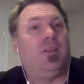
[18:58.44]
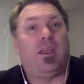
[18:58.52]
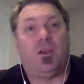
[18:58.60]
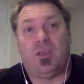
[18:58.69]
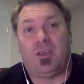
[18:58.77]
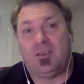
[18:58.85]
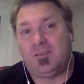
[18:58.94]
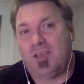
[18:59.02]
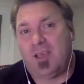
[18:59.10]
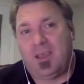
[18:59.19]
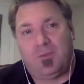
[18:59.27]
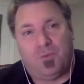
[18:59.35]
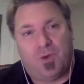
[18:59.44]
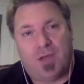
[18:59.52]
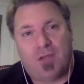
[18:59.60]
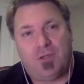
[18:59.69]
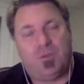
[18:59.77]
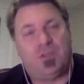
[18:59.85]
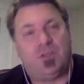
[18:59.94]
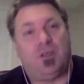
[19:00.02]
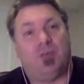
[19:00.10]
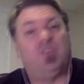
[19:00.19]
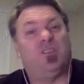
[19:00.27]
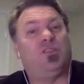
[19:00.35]
areas and we're actually reaching
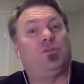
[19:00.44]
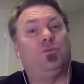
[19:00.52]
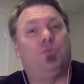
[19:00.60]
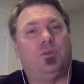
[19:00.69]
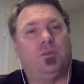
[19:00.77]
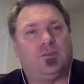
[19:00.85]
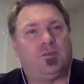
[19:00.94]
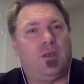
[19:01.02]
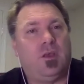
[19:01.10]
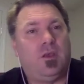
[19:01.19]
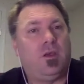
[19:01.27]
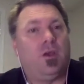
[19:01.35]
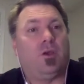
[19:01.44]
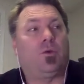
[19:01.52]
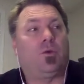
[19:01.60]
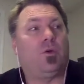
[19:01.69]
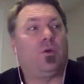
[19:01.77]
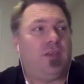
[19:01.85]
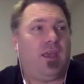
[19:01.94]
out to schools across